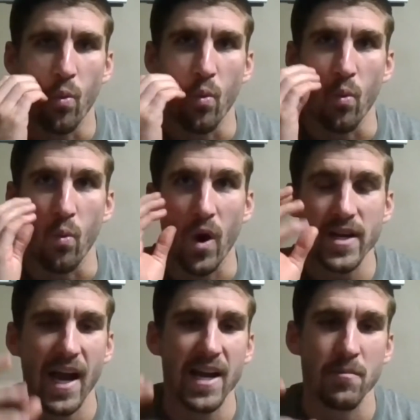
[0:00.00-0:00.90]
what
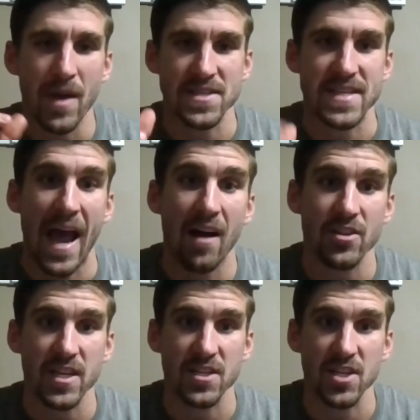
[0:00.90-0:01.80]
kind of
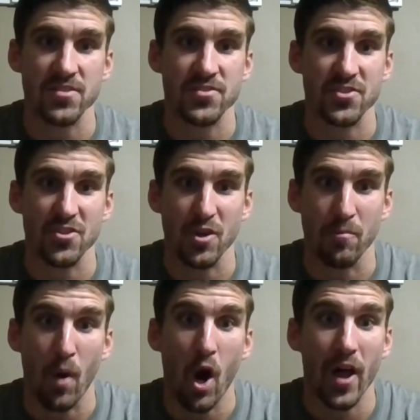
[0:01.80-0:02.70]
mentality does the
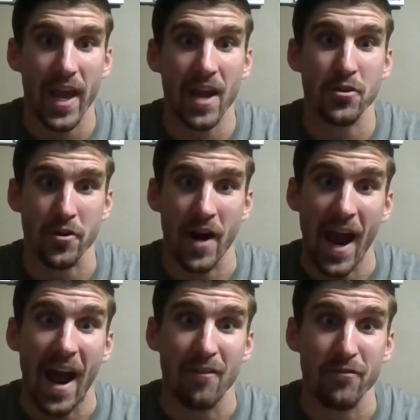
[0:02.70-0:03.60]
ball handler
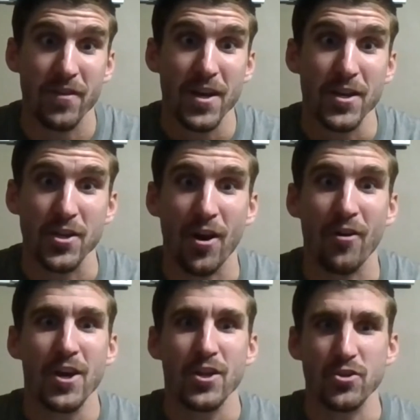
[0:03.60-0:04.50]
have.
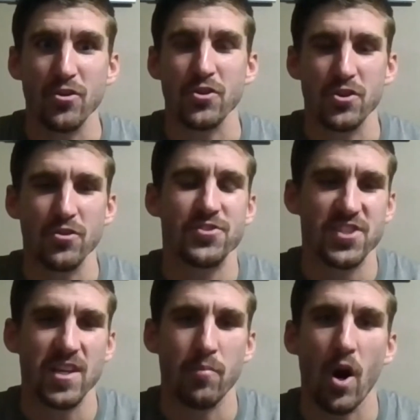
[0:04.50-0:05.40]
You'll
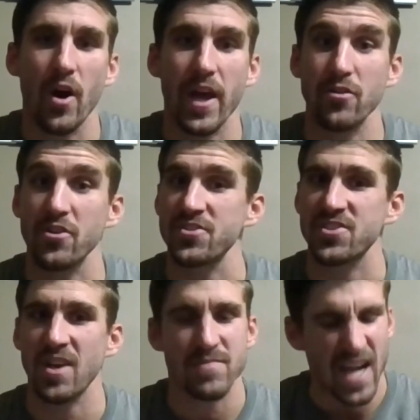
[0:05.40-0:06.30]
see a ball handler, and
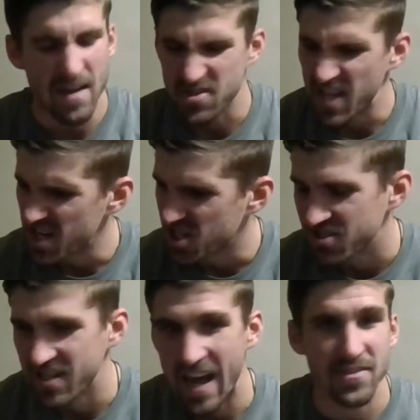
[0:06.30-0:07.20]
sometimes they
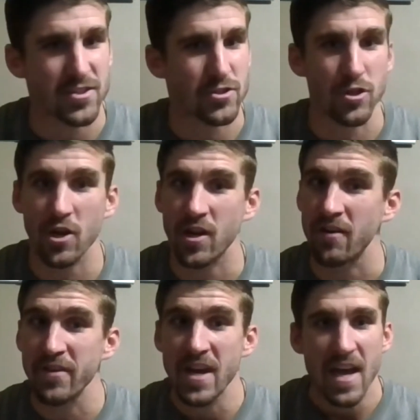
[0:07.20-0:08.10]
just got this look
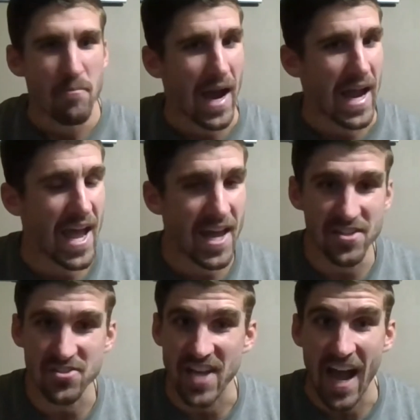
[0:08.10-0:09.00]
of, my head
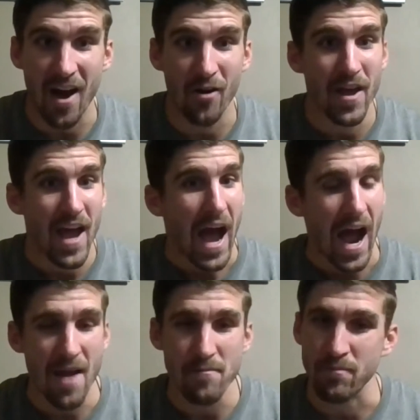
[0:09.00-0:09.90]
is down,
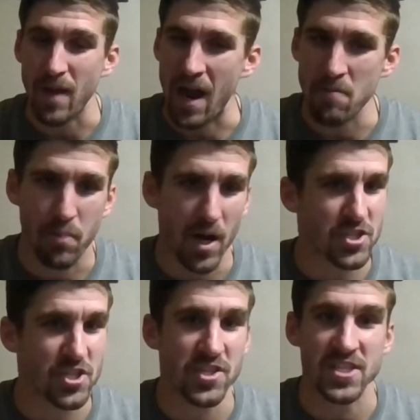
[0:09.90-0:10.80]
I'm
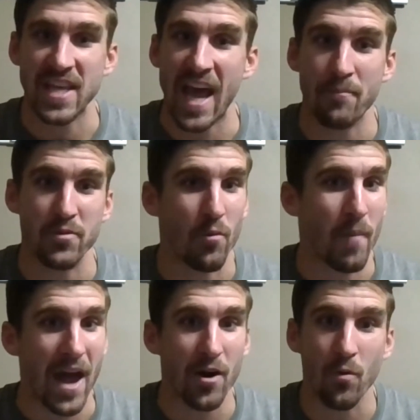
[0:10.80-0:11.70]
punching this gap no
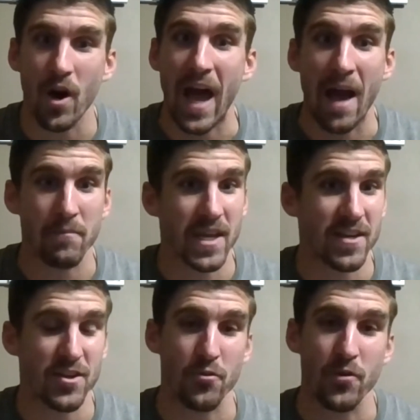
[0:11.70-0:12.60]
matter what, I'm getting
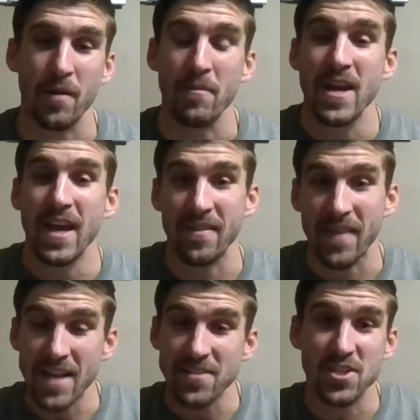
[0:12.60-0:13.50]
to the rim. In
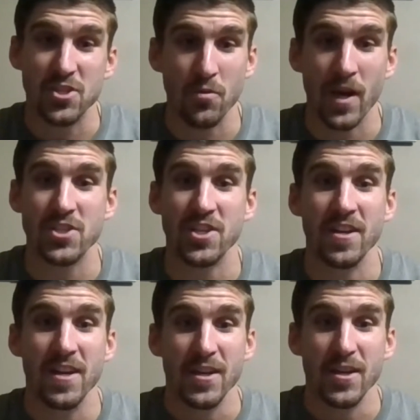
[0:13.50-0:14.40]
that situation,
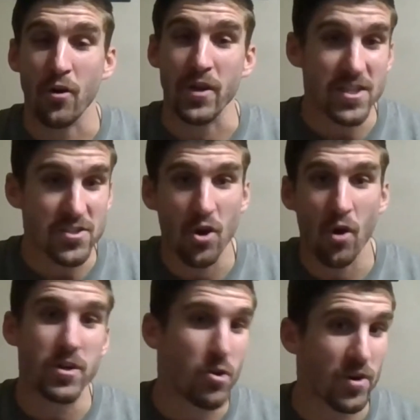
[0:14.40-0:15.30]
he's
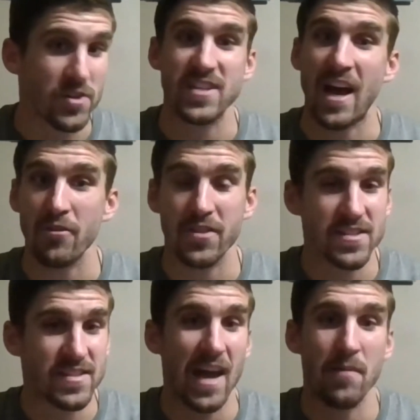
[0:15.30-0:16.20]
going north south,
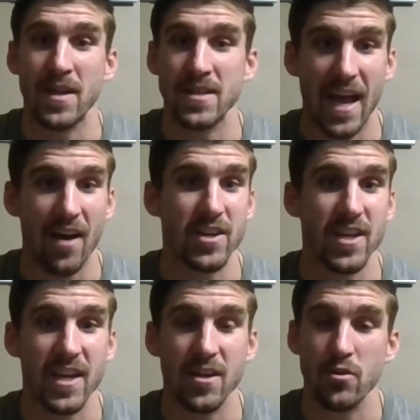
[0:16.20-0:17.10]
he's got a mentality
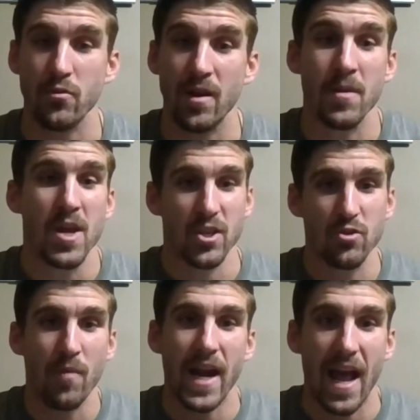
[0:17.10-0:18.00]
of getting to the rim.
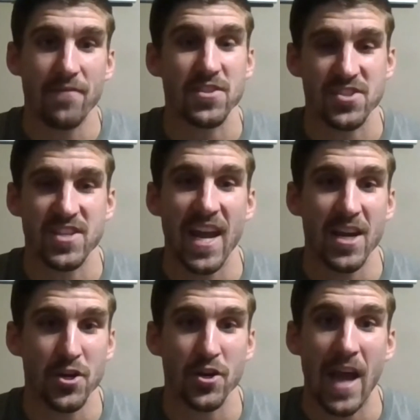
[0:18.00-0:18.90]
You might have to stay
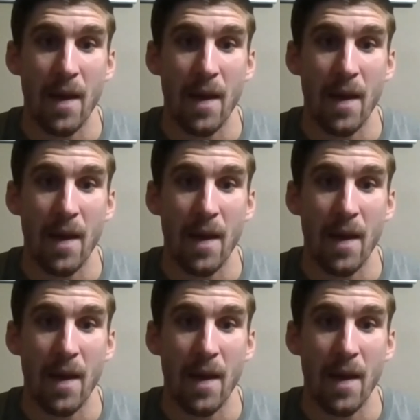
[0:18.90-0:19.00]
in your gap